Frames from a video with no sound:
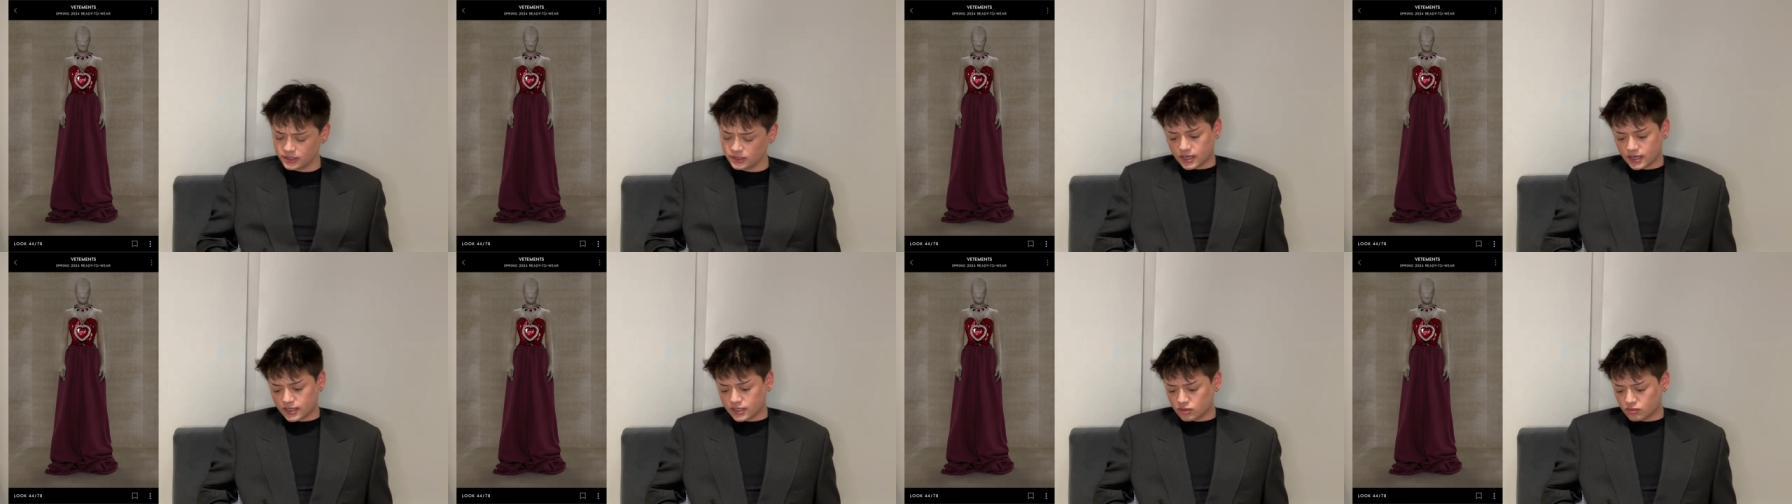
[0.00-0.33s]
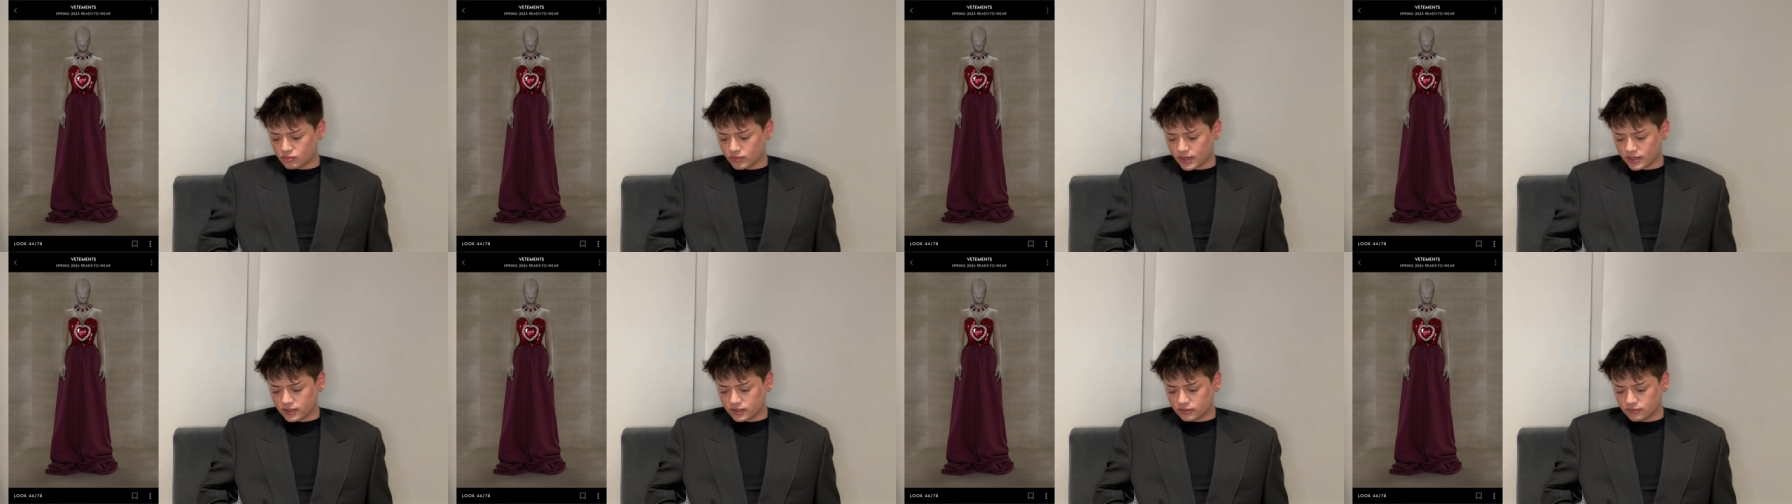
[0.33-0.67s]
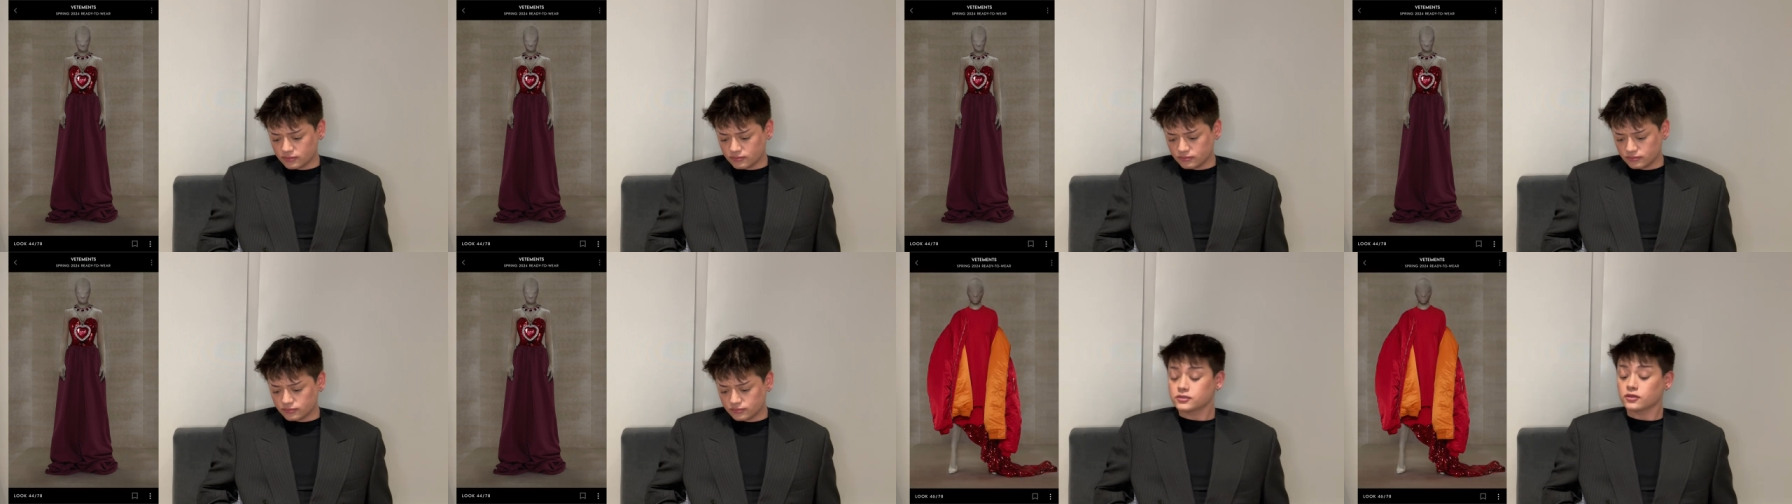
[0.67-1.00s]
kind of
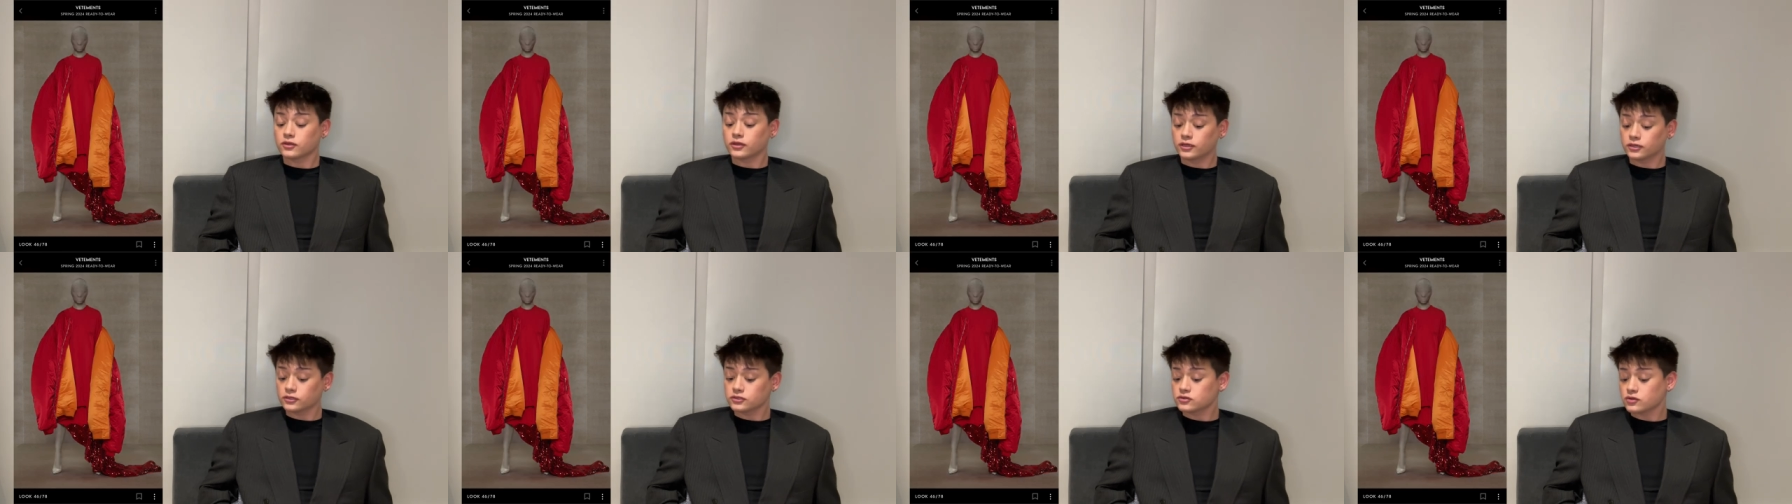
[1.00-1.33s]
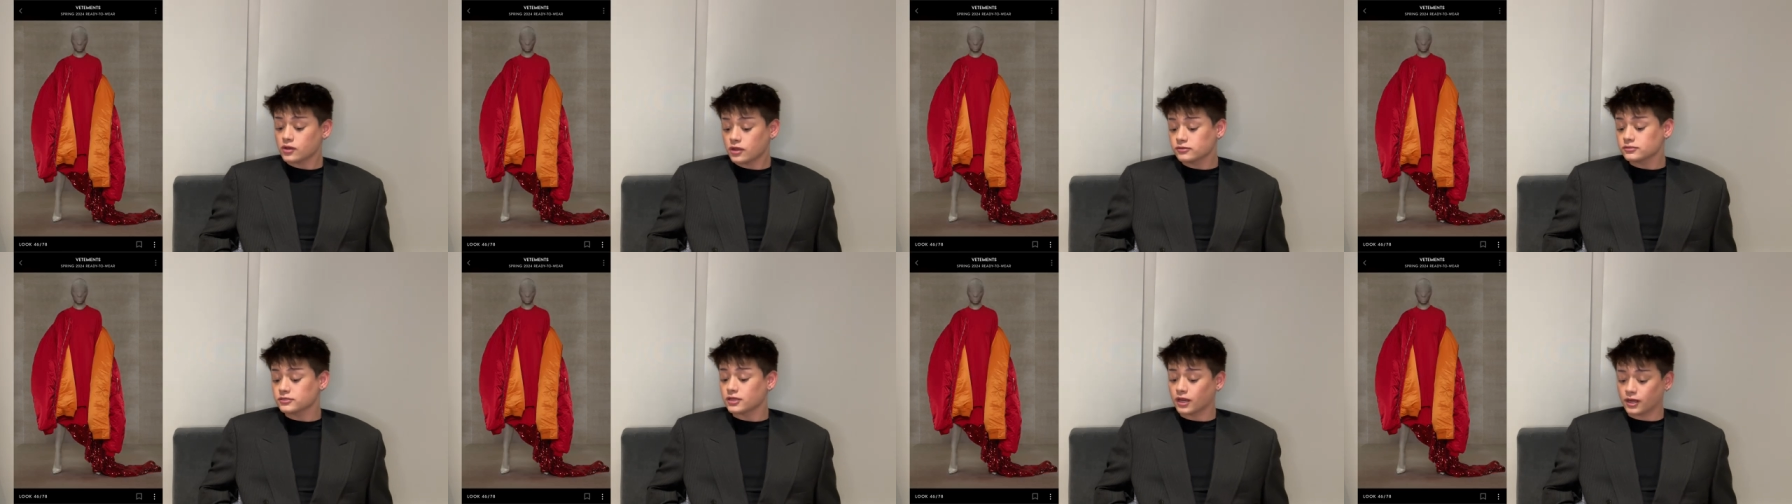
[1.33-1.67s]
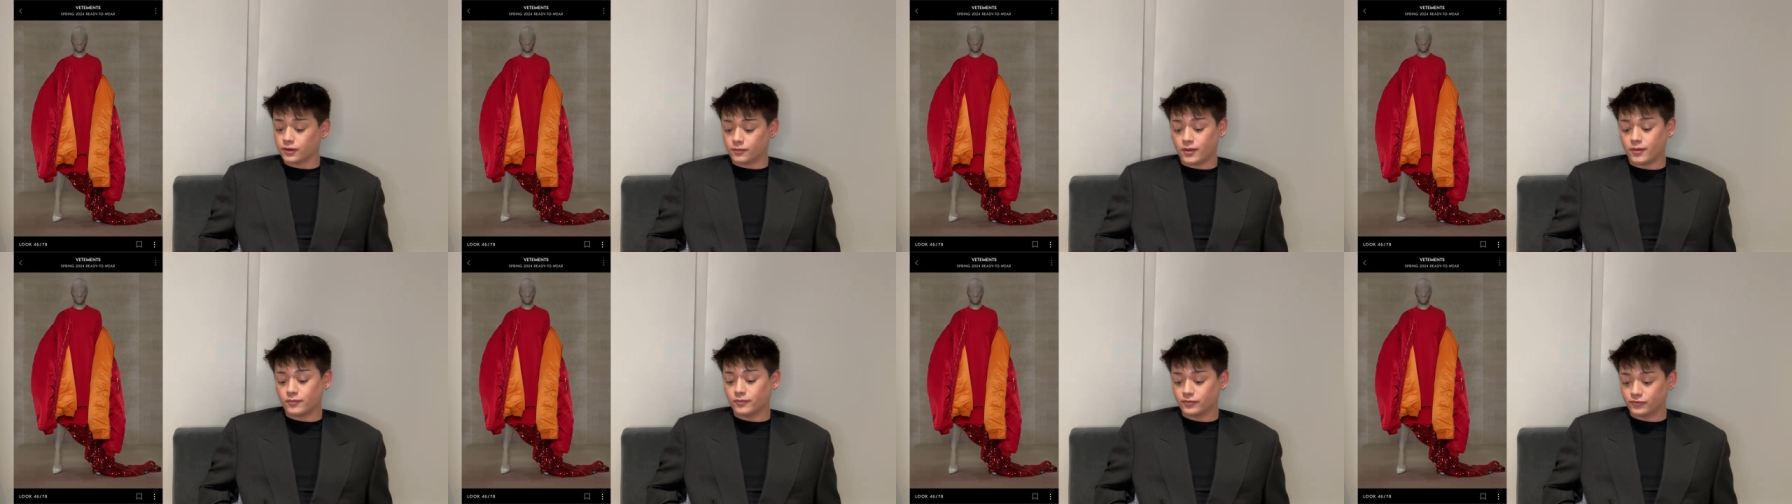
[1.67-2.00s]
random. So here's what I was talking
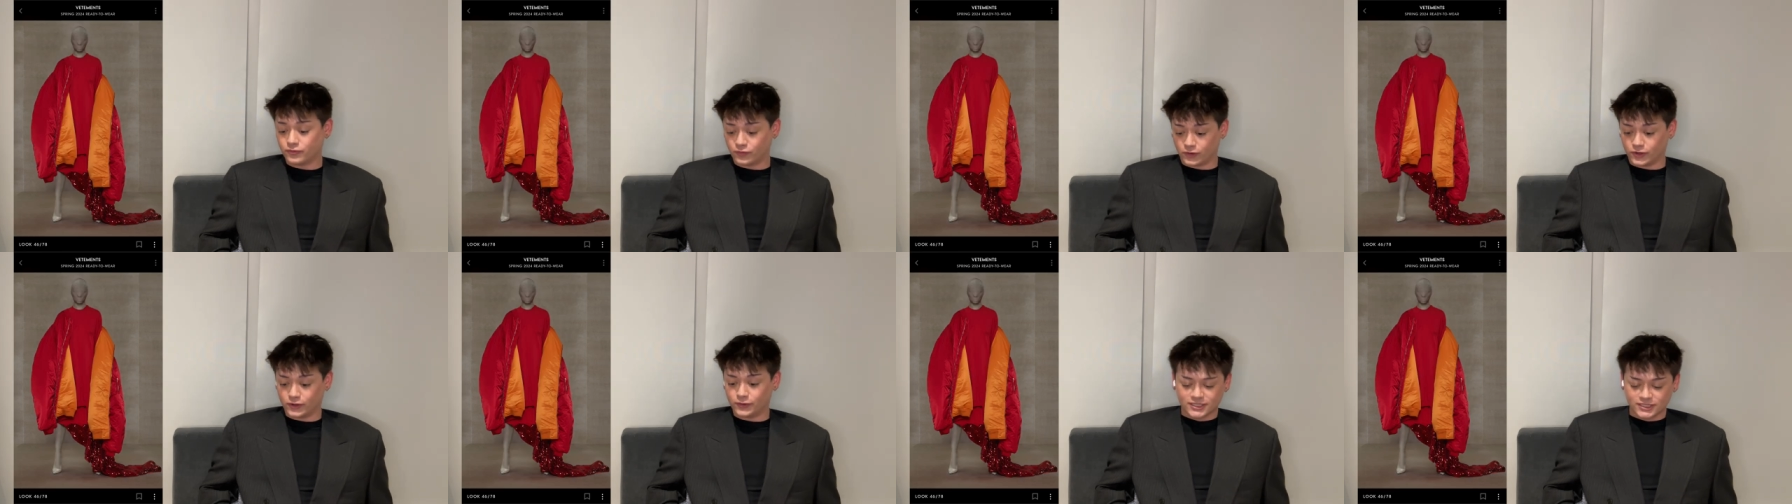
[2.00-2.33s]
about before.